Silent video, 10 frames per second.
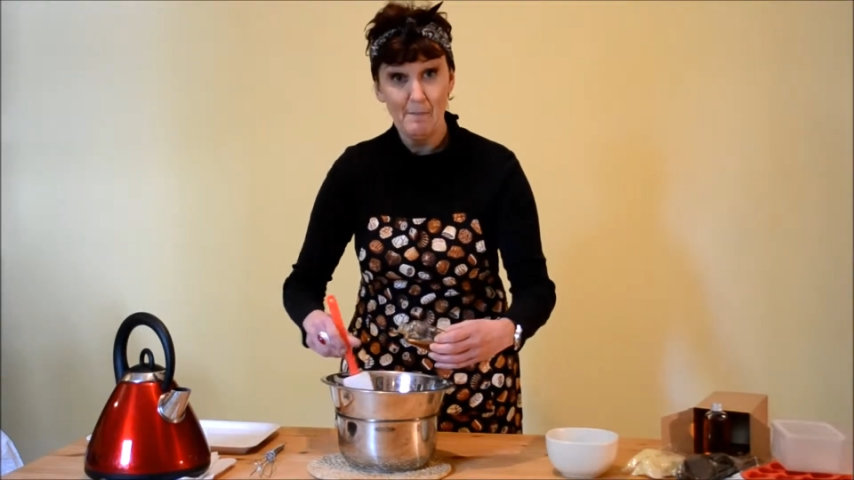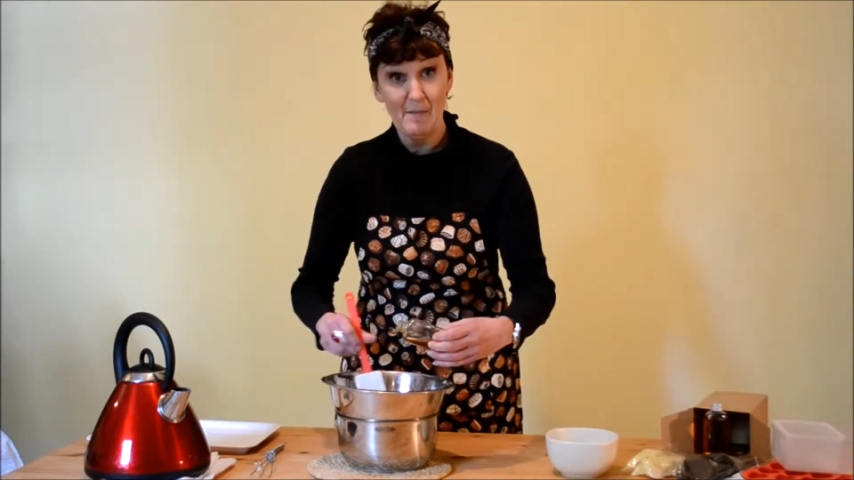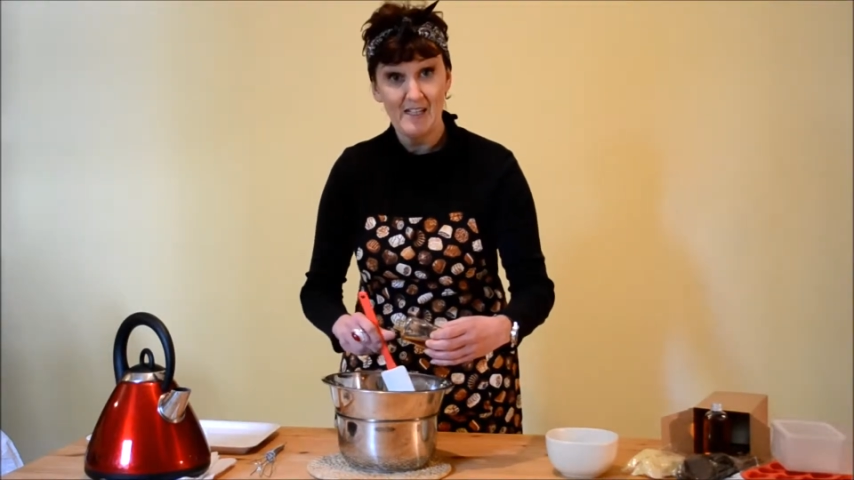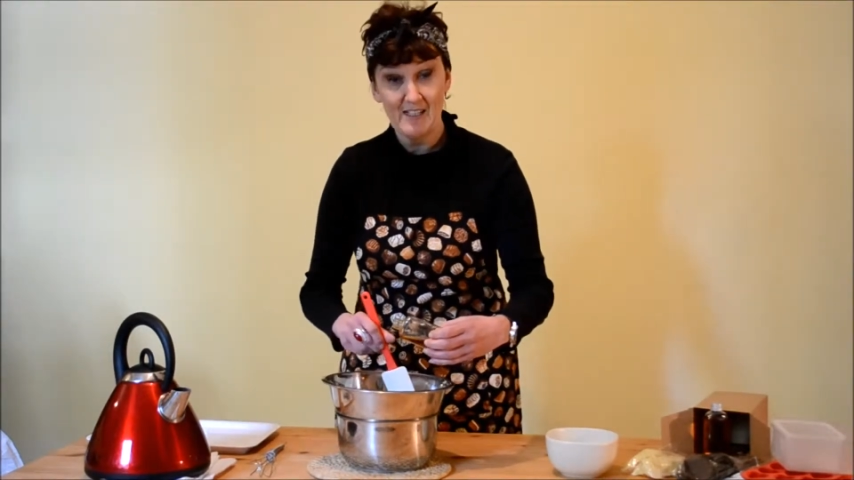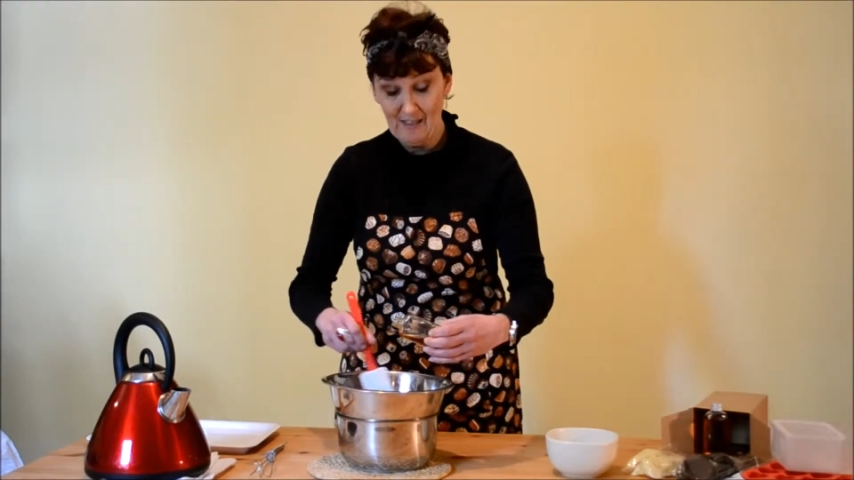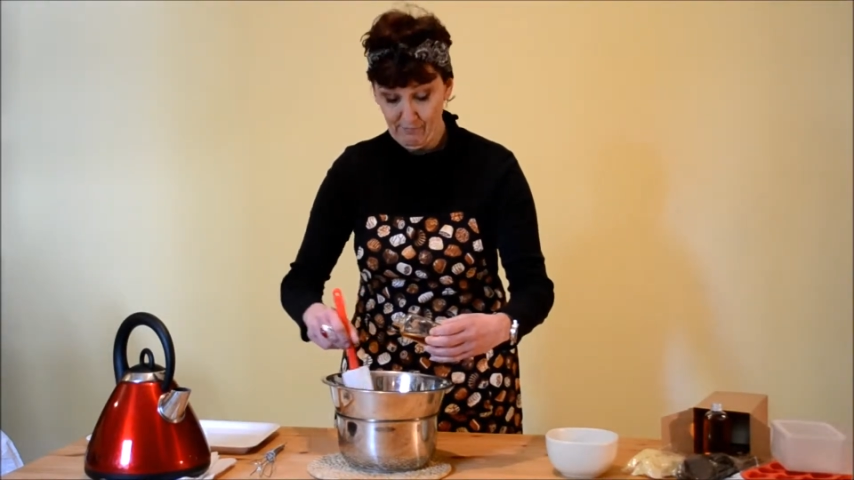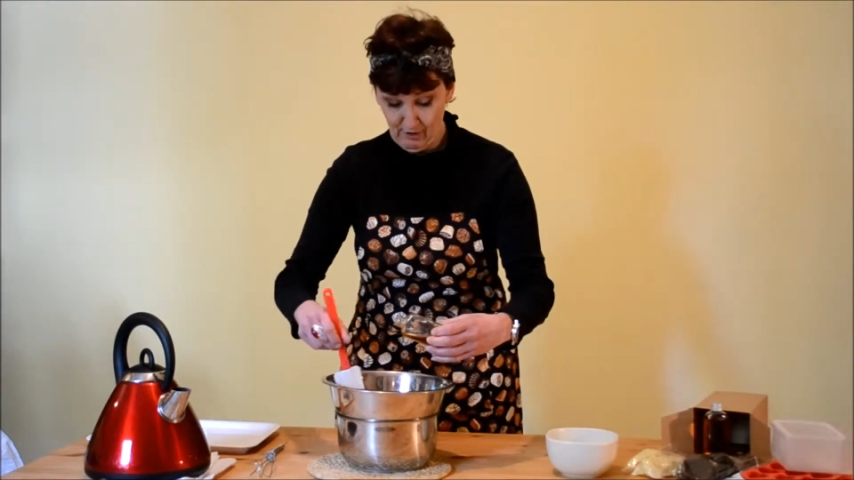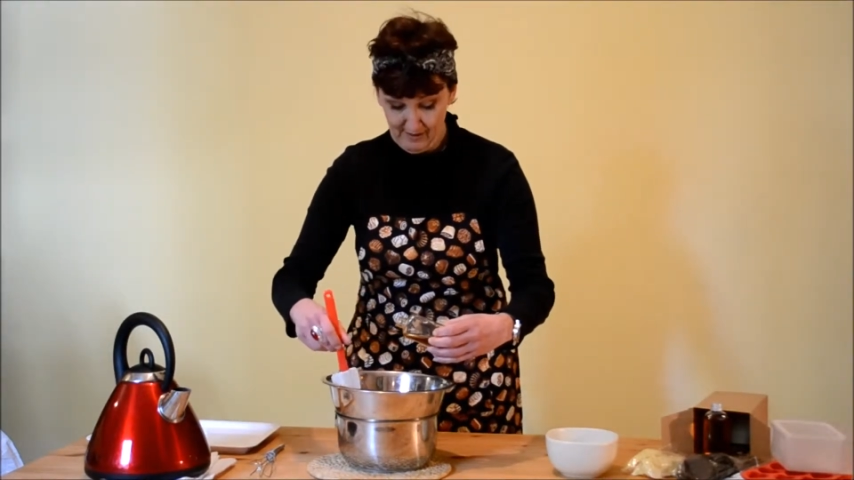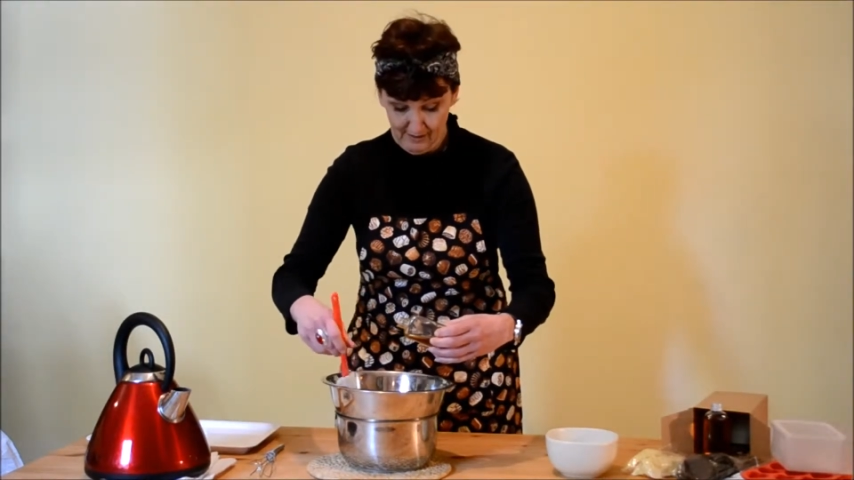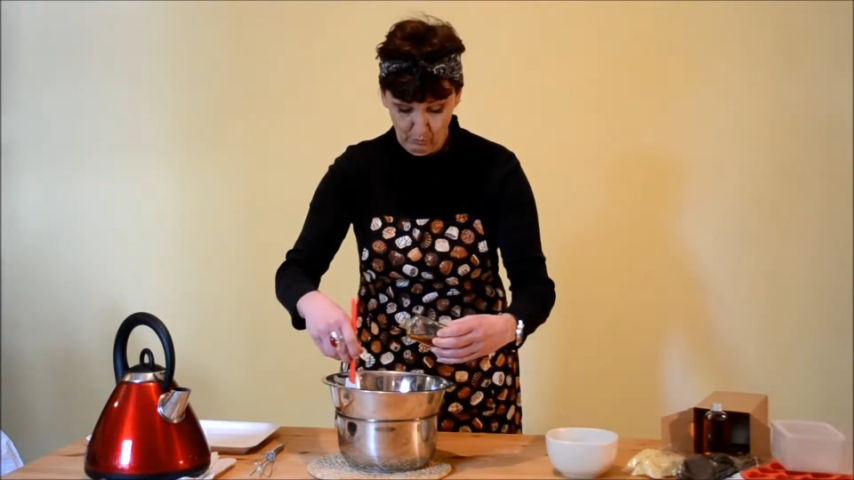mixed
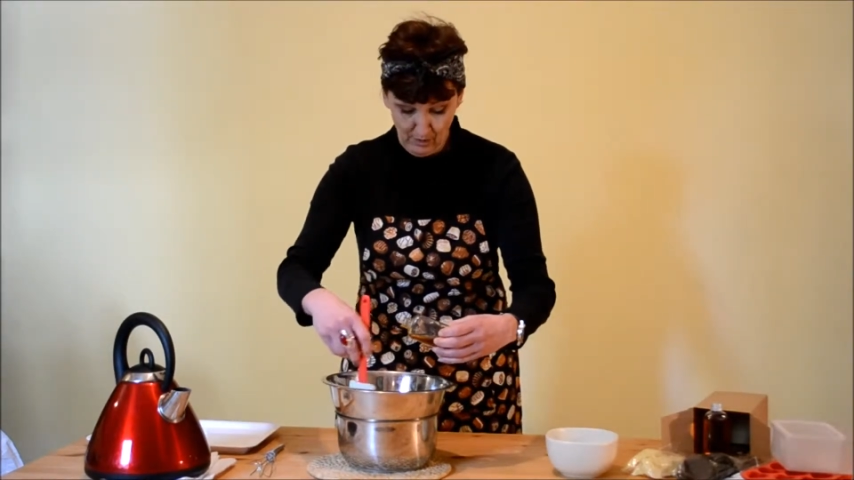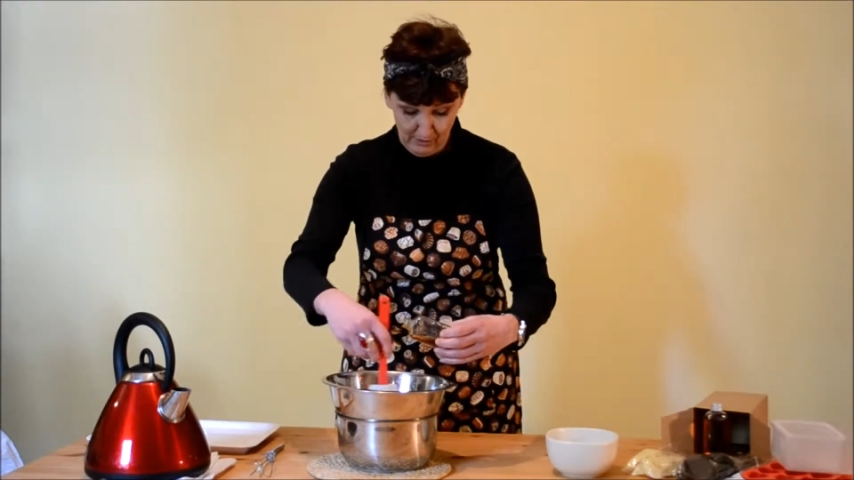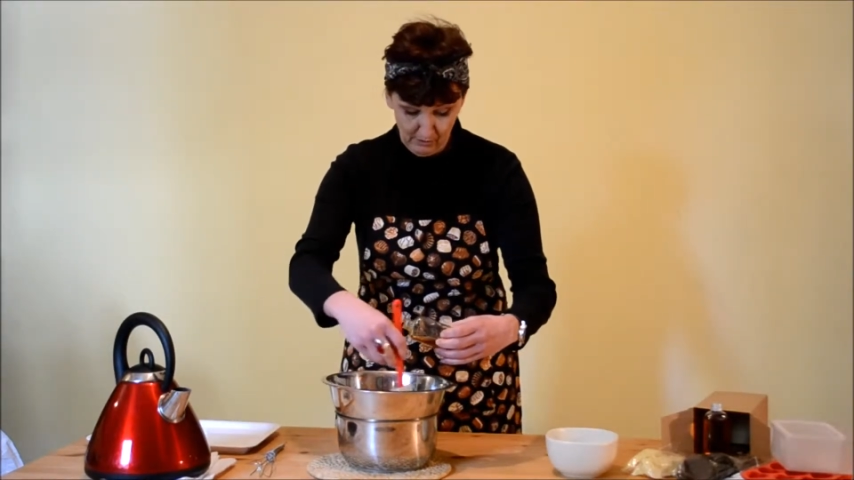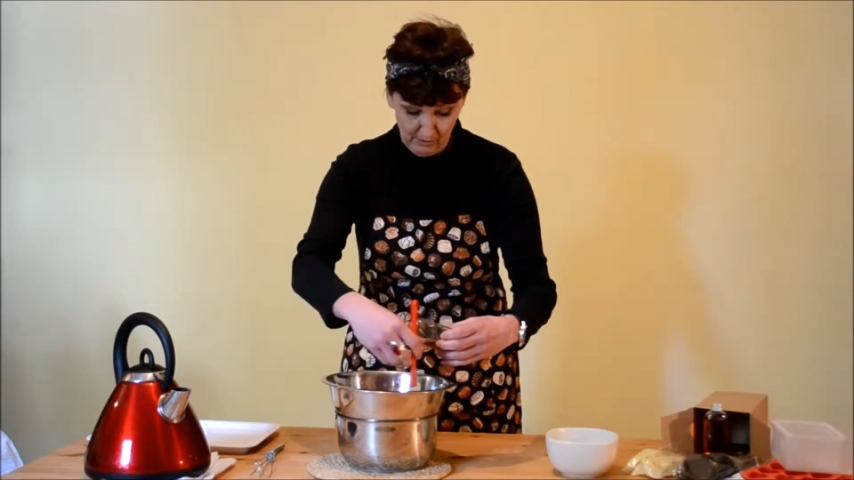everything well.